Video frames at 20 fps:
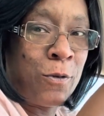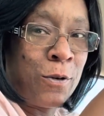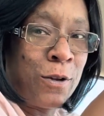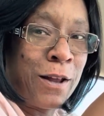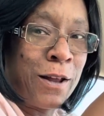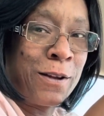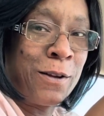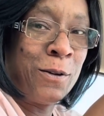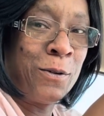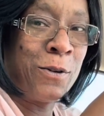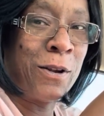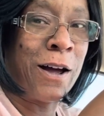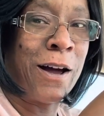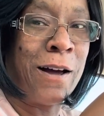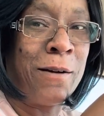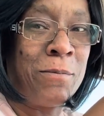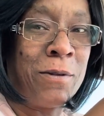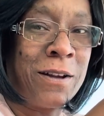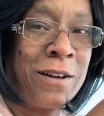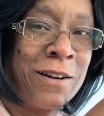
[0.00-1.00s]
like, you
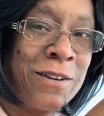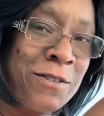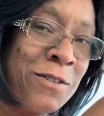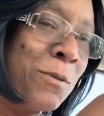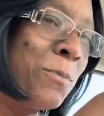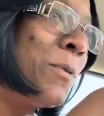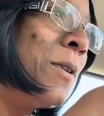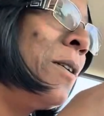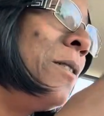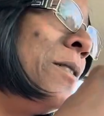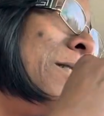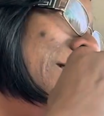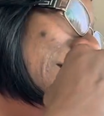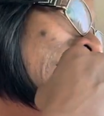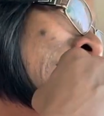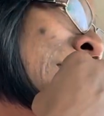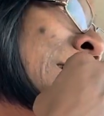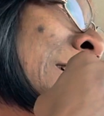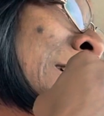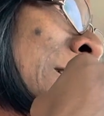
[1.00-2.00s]
died because you
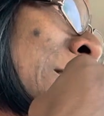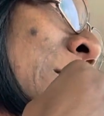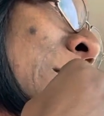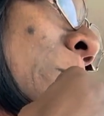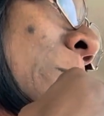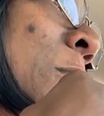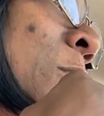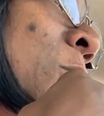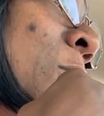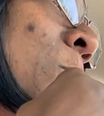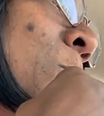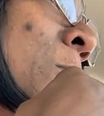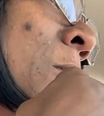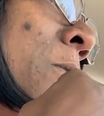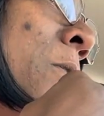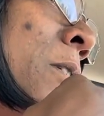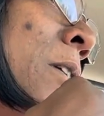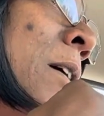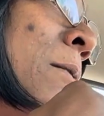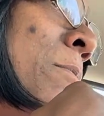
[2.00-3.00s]
miss your
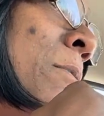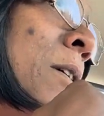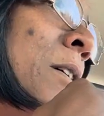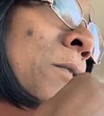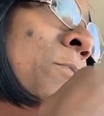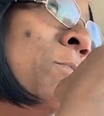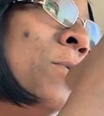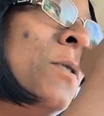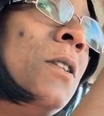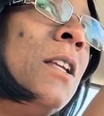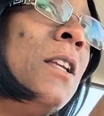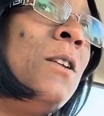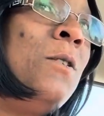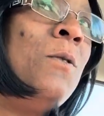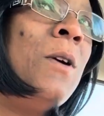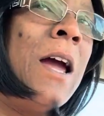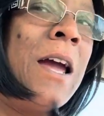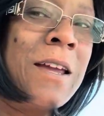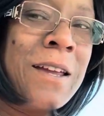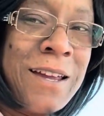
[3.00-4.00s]
brother that much, but then you
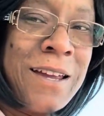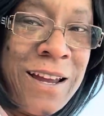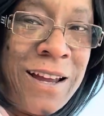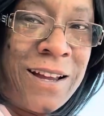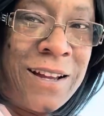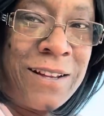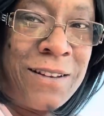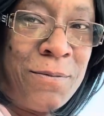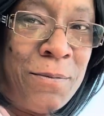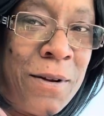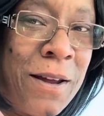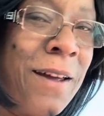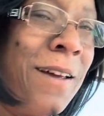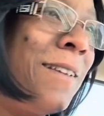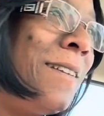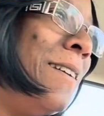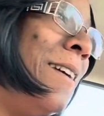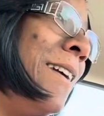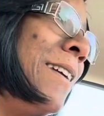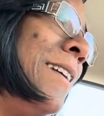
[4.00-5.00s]
had kids, man.
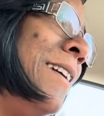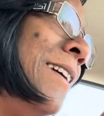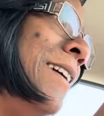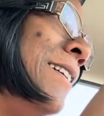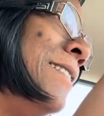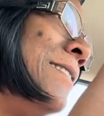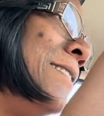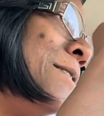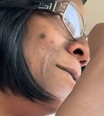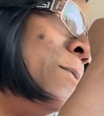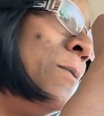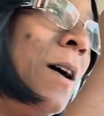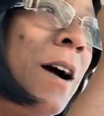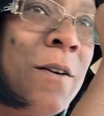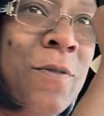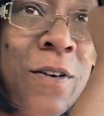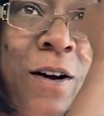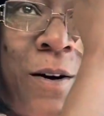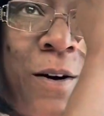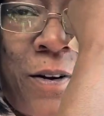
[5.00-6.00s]
You had kids and a
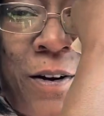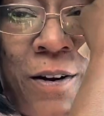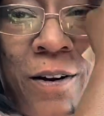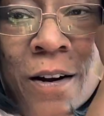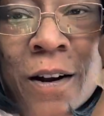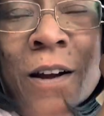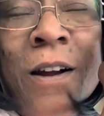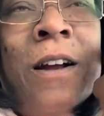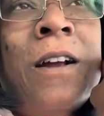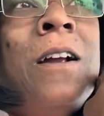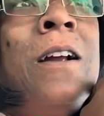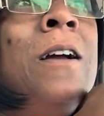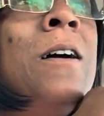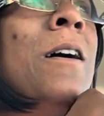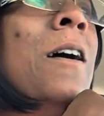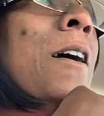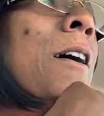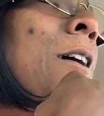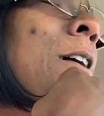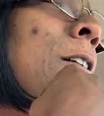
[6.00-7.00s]
wife out here.
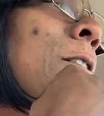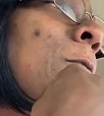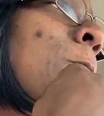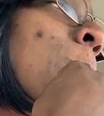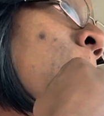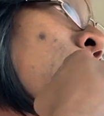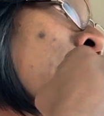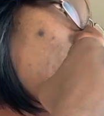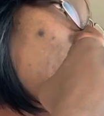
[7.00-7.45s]
But